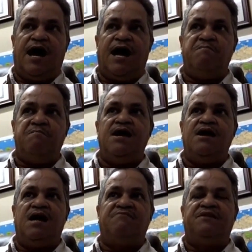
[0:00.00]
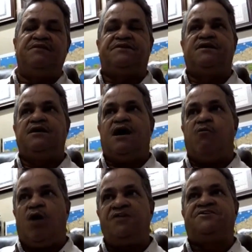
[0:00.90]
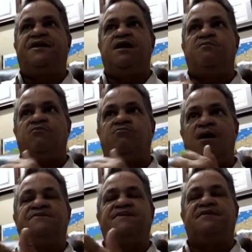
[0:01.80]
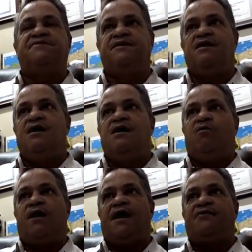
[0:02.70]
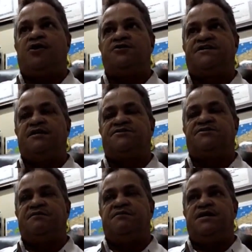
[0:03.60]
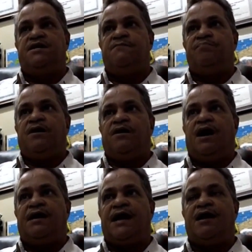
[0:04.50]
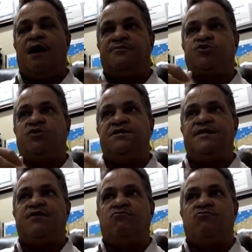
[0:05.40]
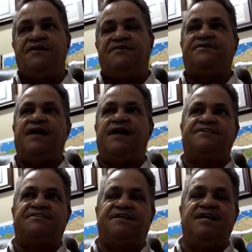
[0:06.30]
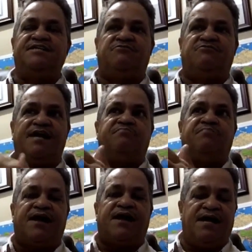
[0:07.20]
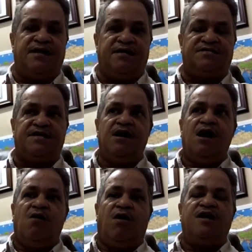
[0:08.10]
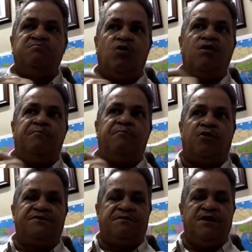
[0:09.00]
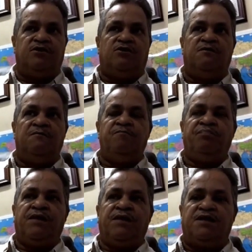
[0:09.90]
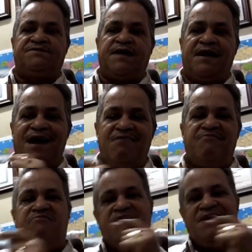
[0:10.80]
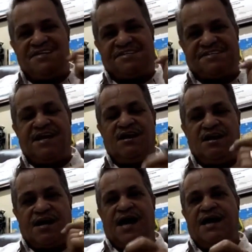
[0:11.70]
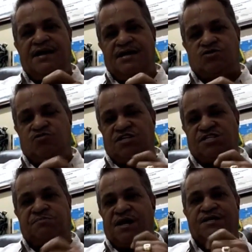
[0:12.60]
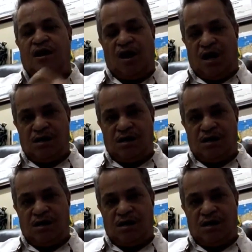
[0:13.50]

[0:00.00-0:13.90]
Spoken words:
And May 11th, I once again would represent what I consider to be that opportunity, that right, that exercise of right by Guyanese. What is more important to me, though, is that every single Guyanese respect the law,